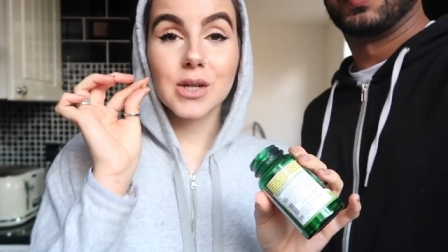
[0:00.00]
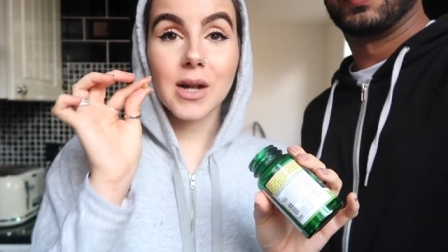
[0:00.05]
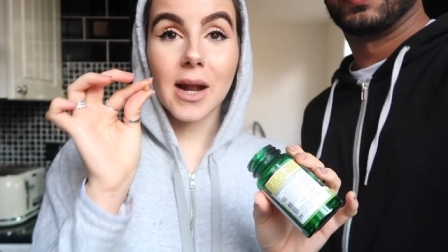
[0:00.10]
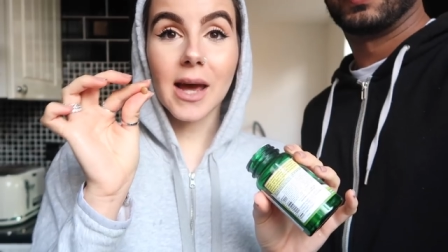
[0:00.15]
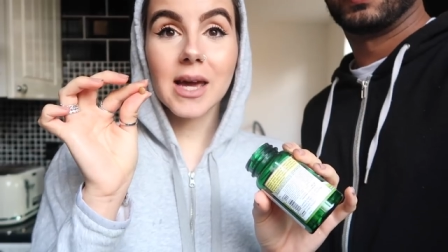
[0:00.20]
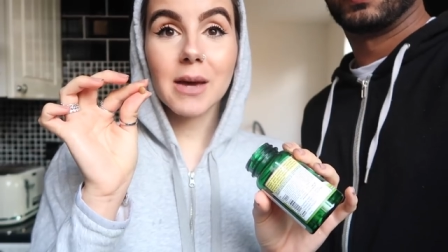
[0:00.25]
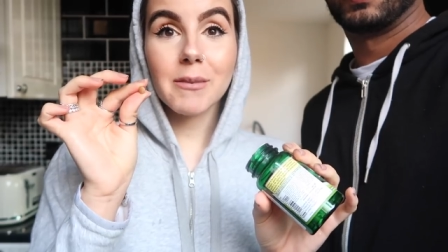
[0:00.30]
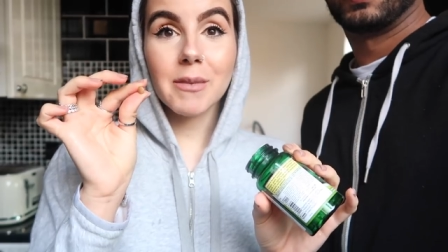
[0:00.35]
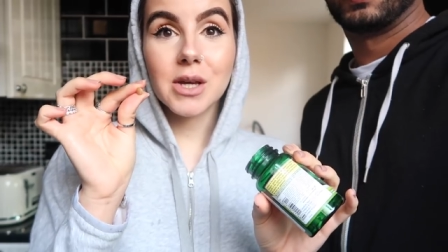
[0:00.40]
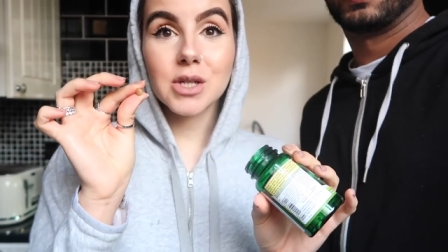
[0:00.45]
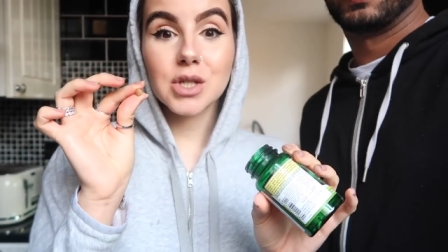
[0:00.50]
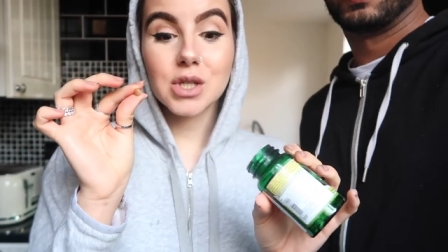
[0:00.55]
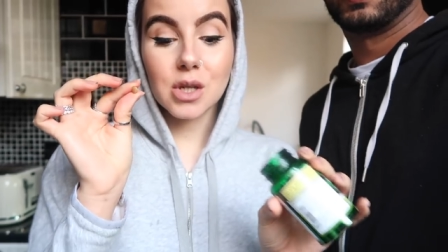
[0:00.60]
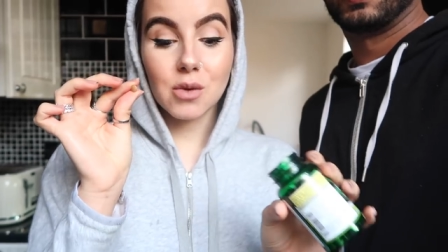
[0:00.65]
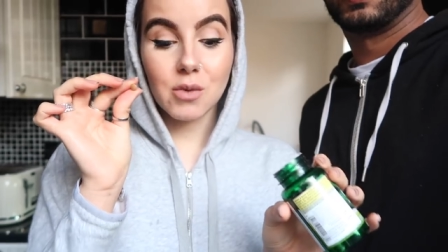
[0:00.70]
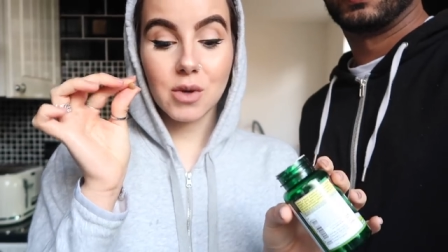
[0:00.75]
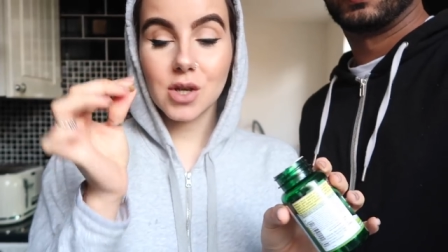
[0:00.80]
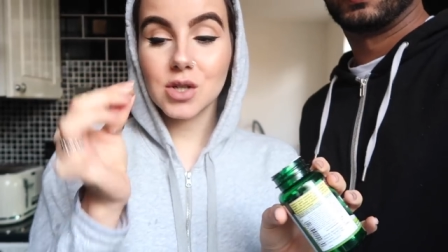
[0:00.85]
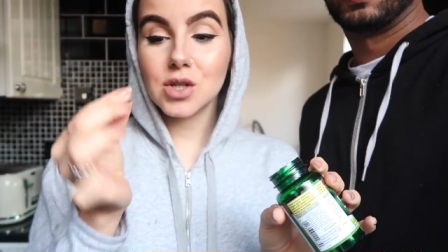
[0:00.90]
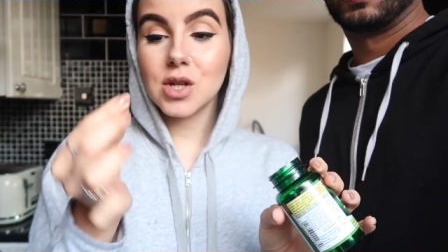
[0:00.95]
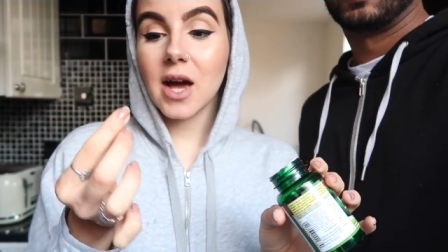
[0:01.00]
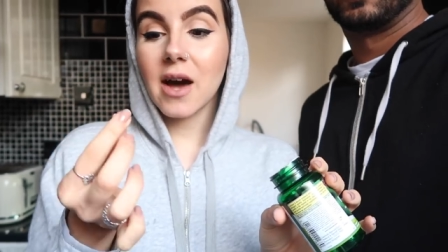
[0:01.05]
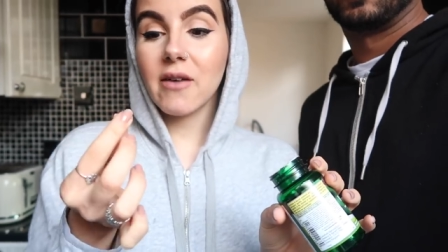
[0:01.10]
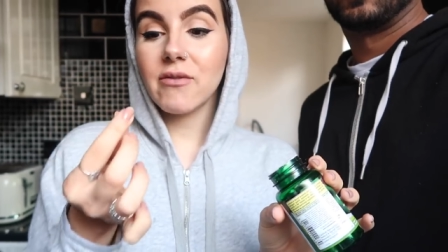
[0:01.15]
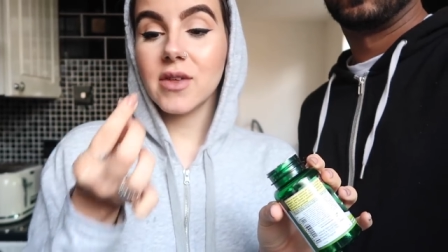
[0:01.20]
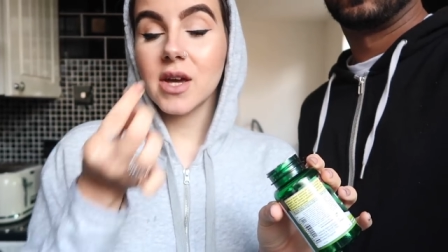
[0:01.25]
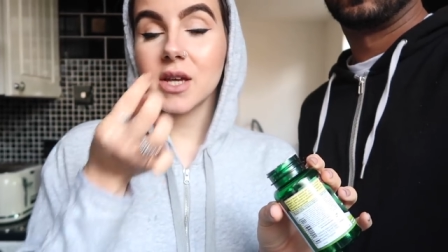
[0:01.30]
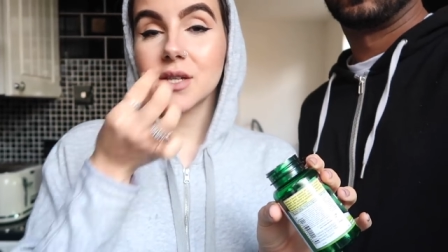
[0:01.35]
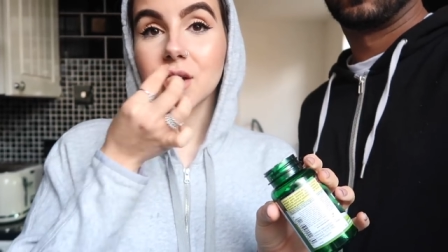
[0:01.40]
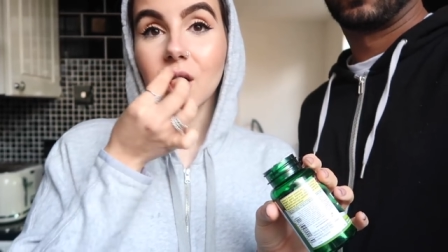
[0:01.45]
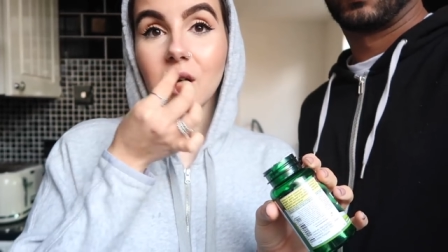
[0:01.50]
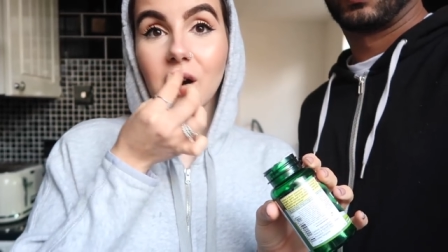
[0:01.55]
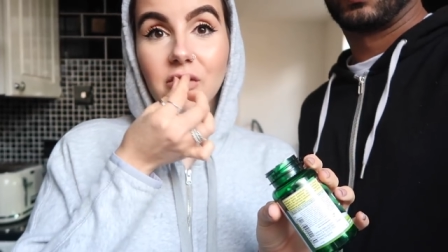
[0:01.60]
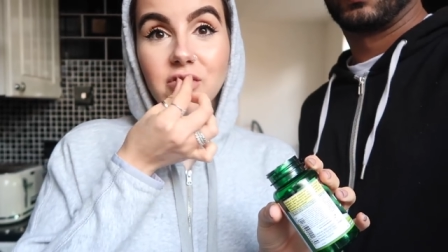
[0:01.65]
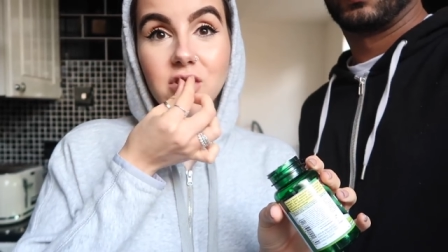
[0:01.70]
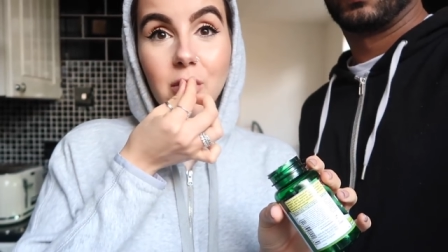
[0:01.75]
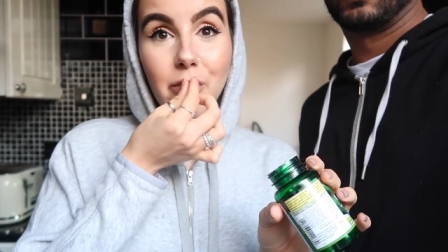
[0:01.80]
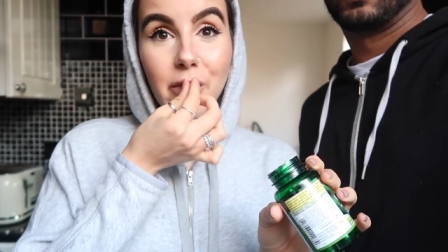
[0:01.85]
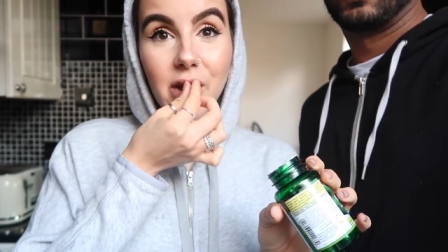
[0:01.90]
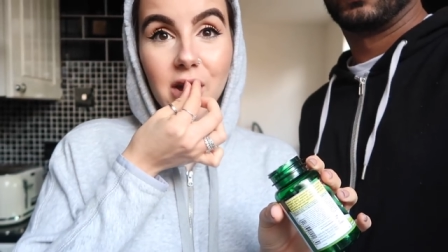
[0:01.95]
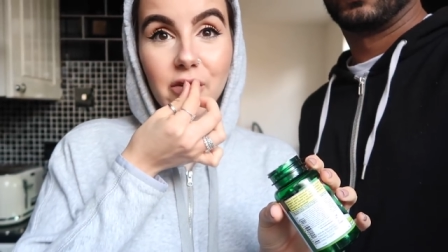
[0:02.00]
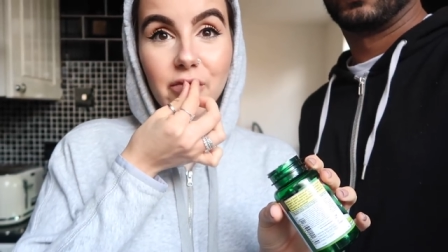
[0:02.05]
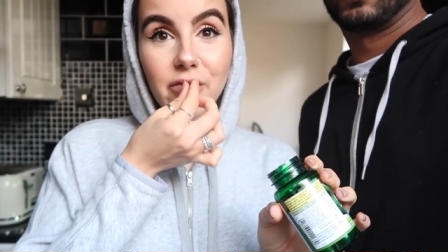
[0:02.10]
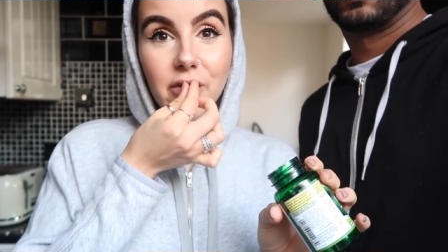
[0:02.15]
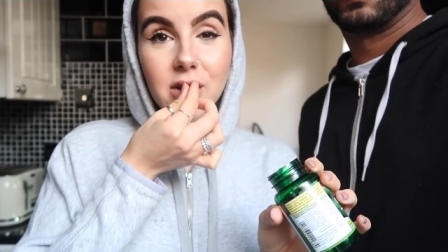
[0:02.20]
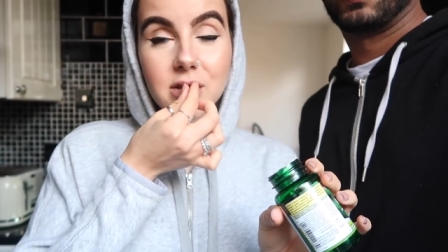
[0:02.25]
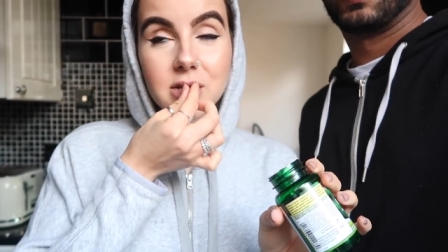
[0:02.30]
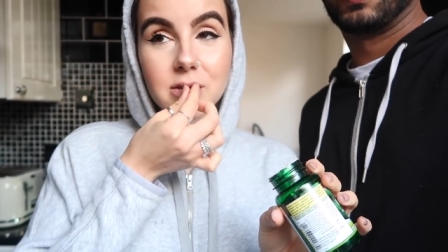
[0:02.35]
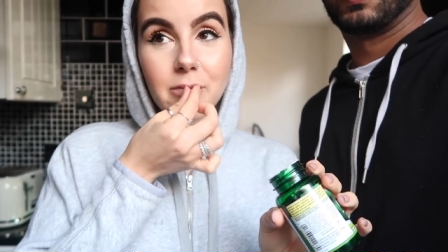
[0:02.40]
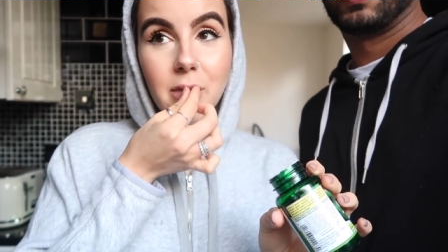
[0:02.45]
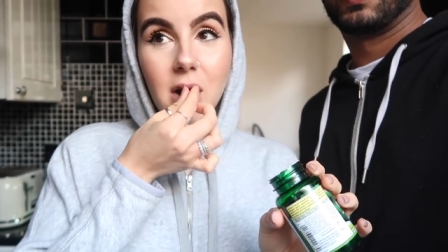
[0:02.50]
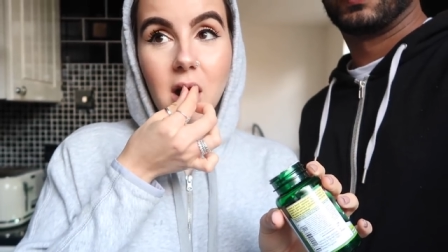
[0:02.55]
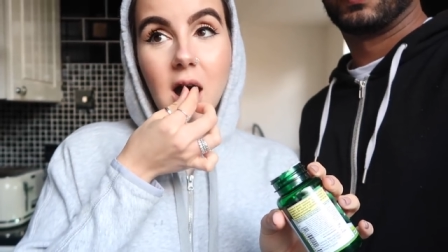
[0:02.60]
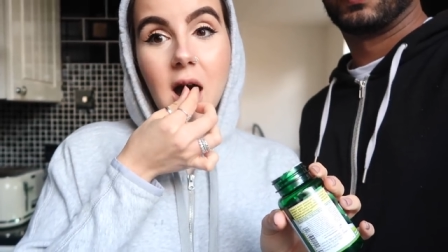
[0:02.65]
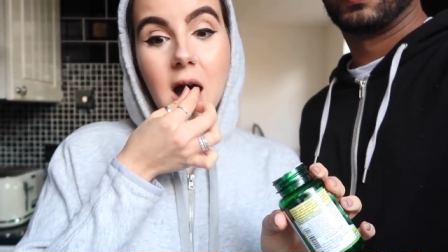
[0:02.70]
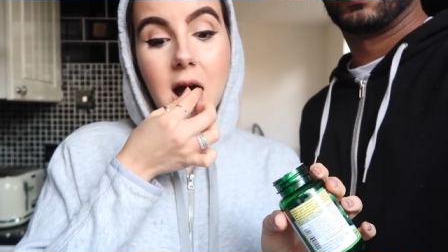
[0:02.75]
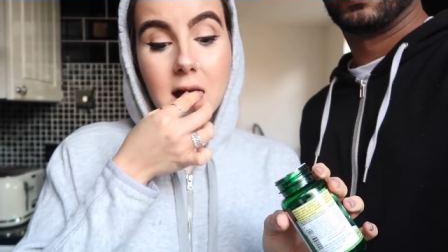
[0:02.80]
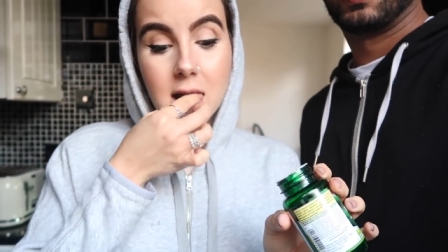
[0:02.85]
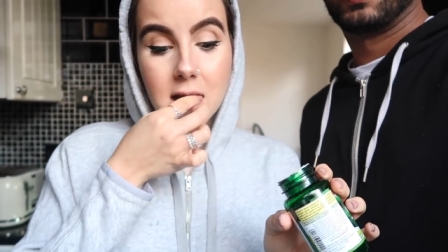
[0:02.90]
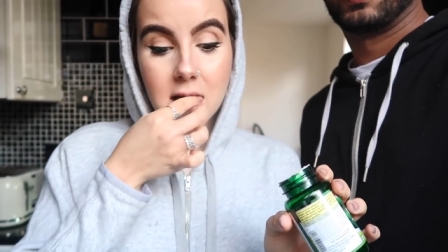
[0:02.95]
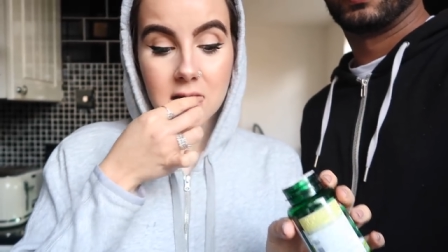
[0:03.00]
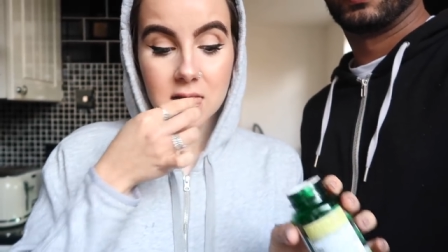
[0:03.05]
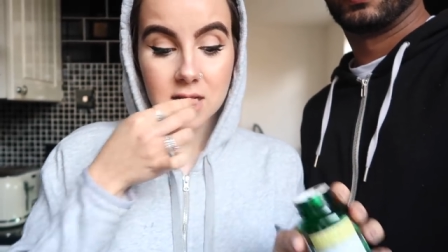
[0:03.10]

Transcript: So like I mentioned, we usually have this after breakfast, but